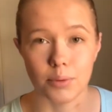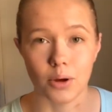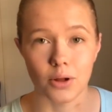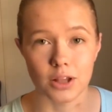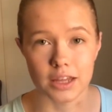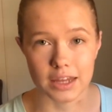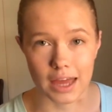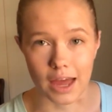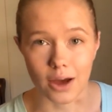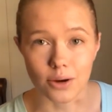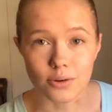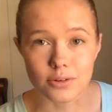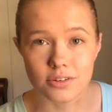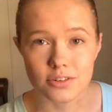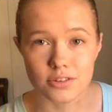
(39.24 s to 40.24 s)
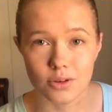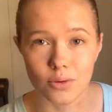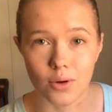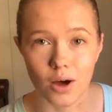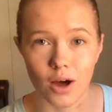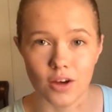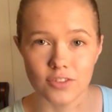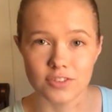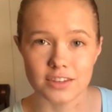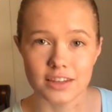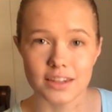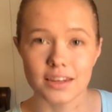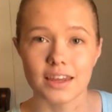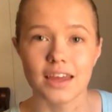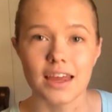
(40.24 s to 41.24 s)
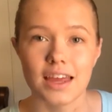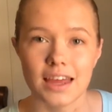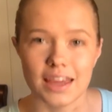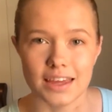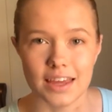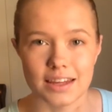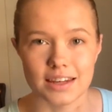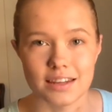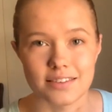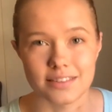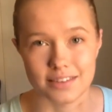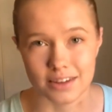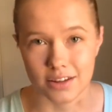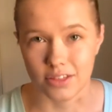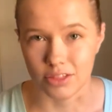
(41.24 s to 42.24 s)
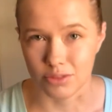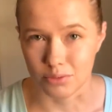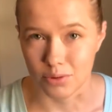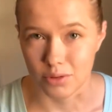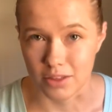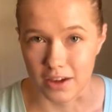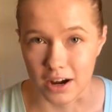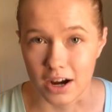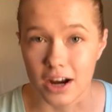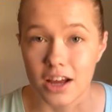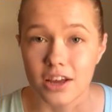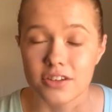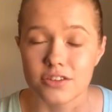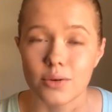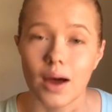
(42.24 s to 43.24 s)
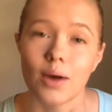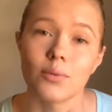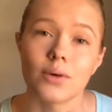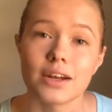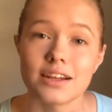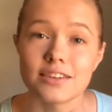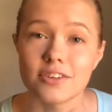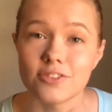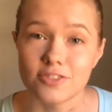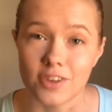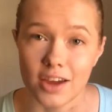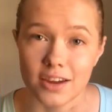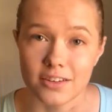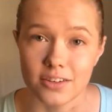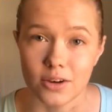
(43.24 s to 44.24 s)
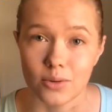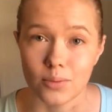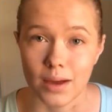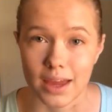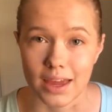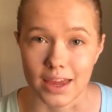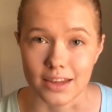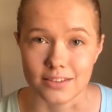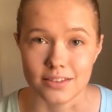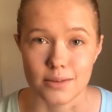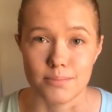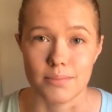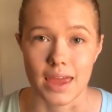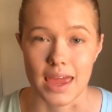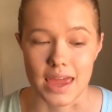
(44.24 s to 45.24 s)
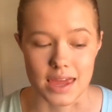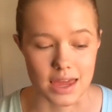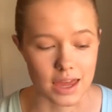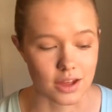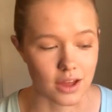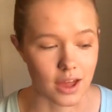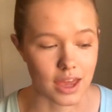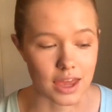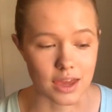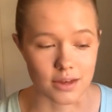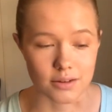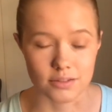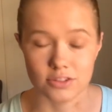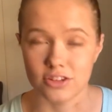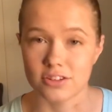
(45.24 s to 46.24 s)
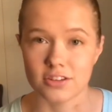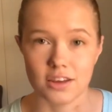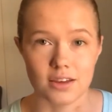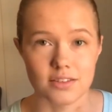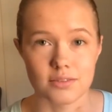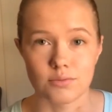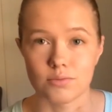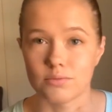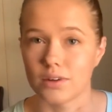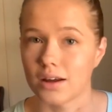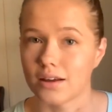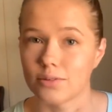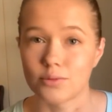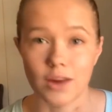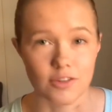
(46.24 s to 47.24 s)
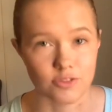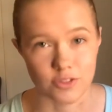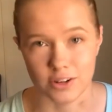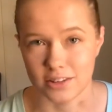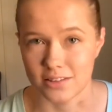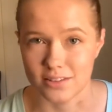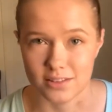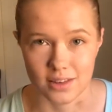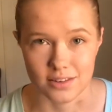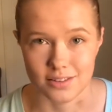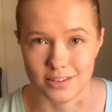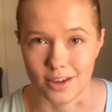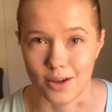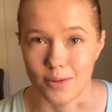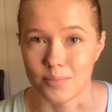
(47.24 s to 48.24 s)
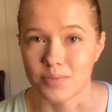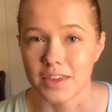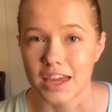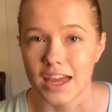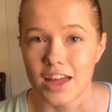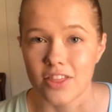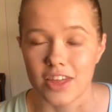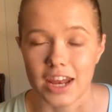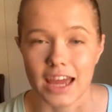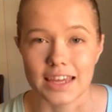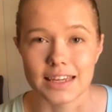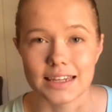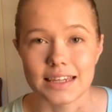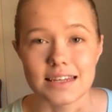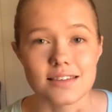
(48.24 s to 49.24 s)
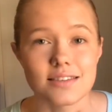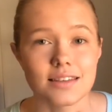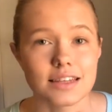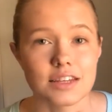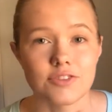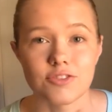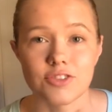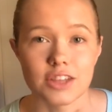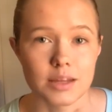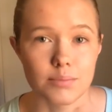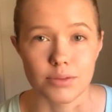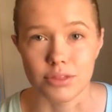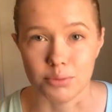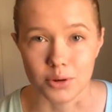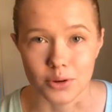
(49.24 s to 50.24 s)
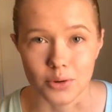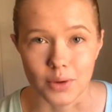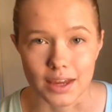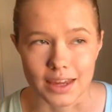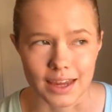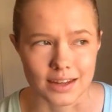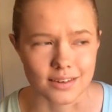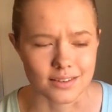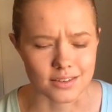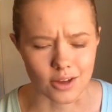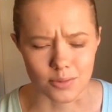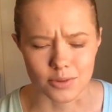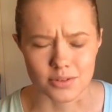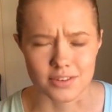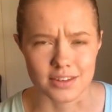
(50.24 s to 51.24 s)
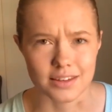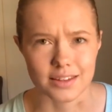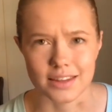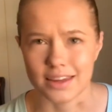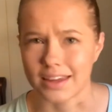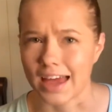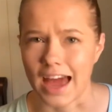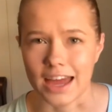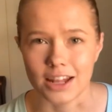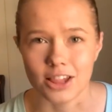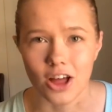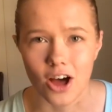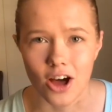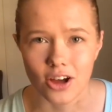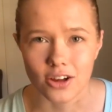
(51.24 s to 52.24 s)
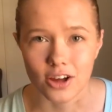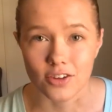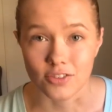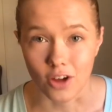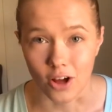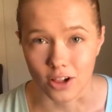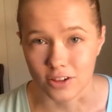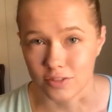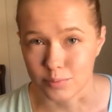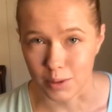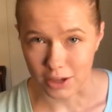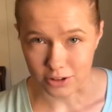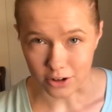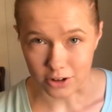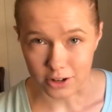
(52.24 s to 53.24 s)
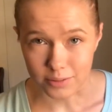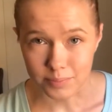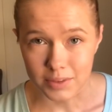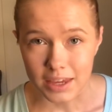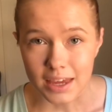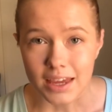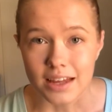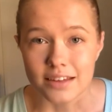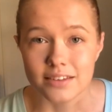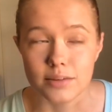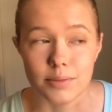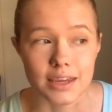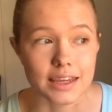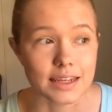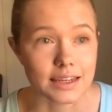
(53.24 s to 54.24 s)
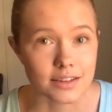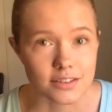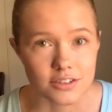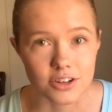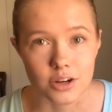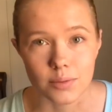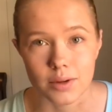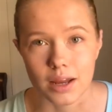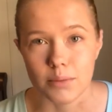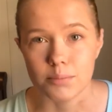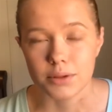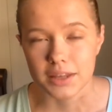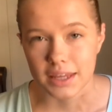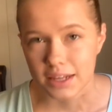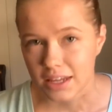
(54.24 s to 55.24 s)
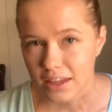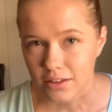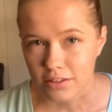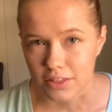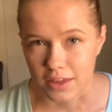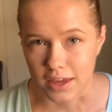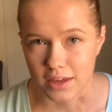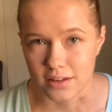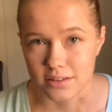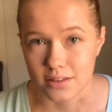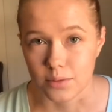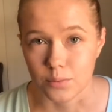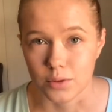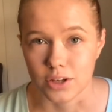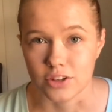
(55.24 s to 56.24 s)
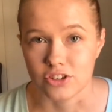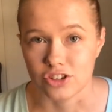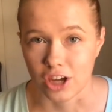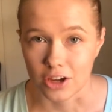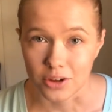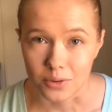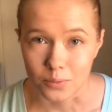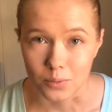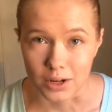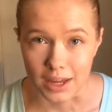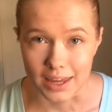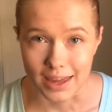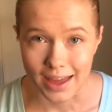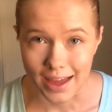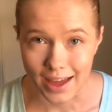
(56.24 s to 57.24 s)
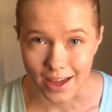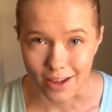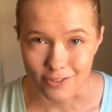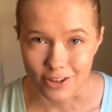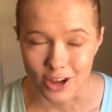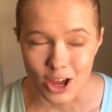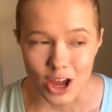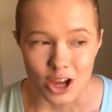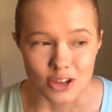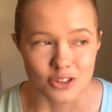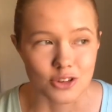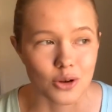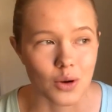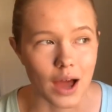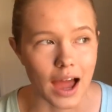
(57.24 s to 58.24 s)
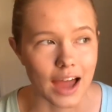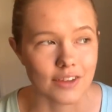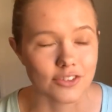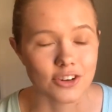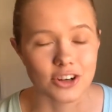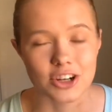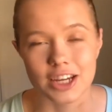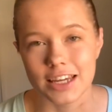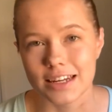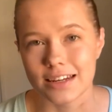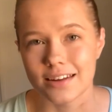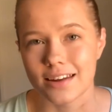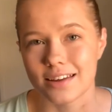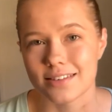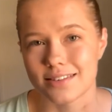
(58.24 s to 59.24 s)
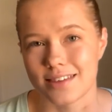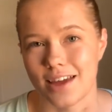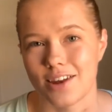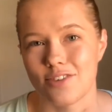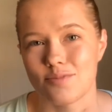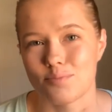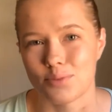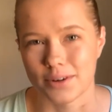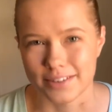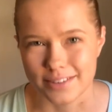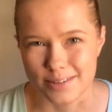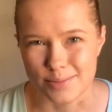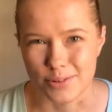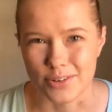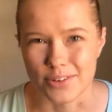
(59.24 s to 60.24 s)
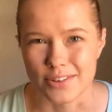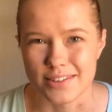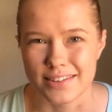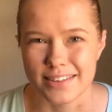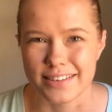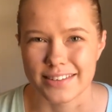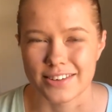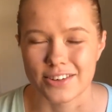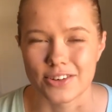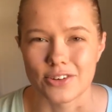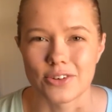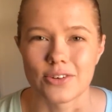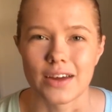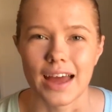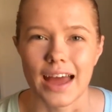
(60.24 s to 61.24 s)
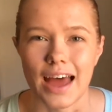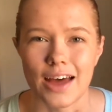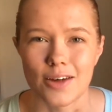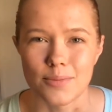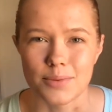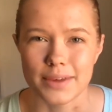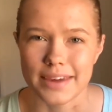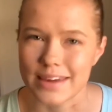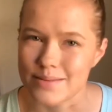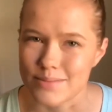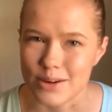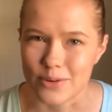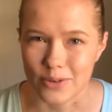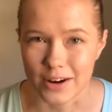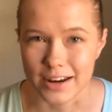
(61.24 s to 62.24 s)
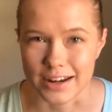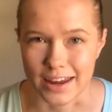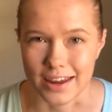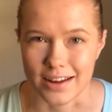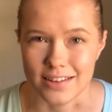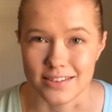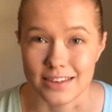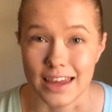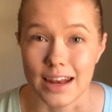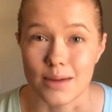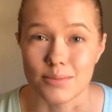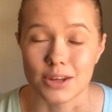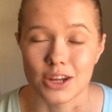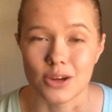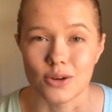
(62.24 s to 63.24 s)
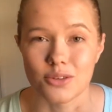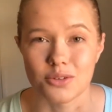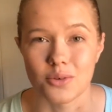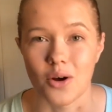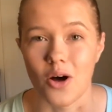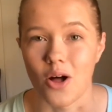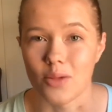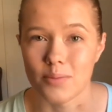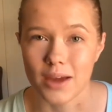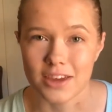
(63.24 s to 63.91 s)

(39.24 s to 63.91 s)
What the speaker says: pull it out so often and kind of dig through there. So I wanted to find a way to make a reference system that I can easily flip through and kind of almost see like a catalog of all of my yarn to make it easier when I'm planning things and want to check on what I have. So I've created a set of printables to help keep me organized, and I'm going to go through all my